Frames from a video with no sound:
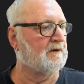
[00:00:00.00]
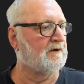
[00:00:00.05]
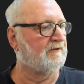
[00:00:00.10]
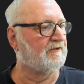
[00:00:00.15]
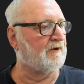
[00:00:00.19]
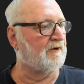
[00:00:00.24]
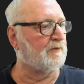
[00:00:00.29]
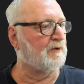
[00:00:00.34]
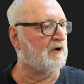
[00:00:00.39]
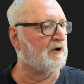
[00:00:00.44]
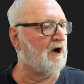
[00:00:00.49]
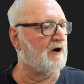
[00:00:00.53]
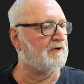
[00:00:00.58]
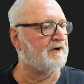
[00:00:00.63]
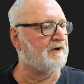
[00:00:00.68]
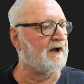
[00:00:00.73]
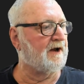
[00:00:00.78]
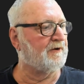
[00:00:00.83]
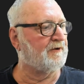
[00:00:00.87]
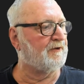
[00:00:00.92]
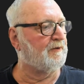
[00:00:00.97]
So we'll go
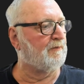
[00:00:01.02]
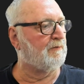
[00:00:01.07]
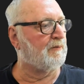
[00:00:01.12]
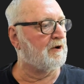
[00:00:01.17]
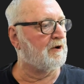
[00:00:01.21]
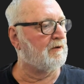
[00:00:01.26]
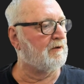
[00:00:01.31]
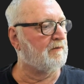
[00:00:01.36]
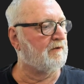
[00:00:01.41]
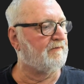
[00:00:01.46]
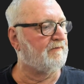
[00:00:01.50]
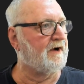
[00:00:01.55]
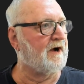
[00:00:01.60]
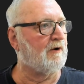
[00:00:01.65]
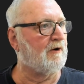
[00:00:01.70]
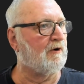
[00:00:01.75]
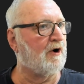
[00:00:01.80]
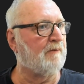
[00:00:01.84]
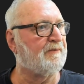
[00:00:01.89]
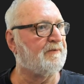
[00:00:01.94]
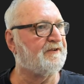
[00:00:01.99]
down to the bottom of our
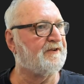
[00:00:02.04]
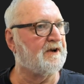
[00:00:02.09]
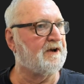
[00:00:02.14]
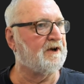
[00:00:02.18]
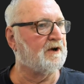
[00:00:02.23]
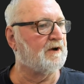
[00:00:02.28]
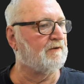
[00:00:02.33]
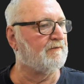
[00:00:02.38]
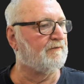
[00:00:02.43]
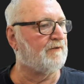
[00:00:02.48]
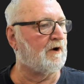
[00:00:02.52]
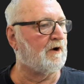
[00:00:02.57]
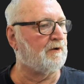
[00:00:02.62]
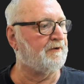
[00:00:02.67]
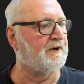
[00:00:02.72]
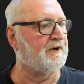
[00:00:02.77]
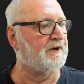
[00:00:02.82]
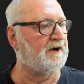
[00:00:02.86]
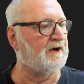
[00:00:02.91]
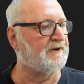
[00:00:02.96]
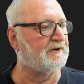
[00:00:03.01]
Obsidian vault here,